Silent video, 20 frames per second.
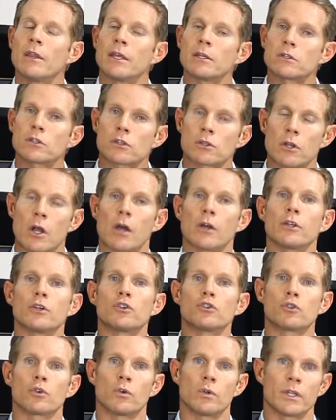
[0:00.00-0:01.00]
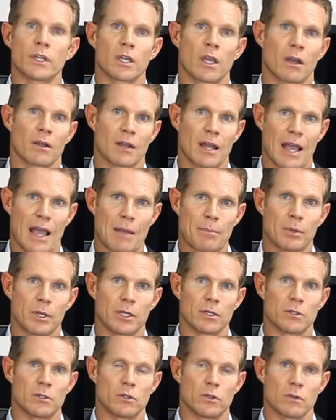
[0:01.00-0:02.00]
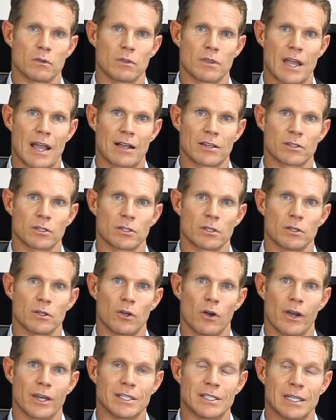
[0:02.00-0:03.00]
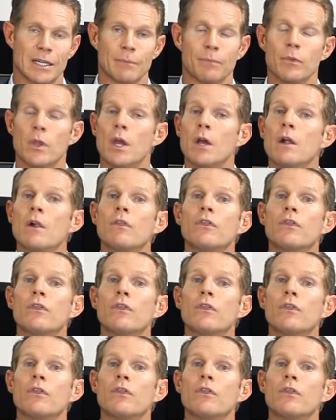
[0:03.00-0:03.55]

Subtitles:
It's slowly, surely going to happen in 2019.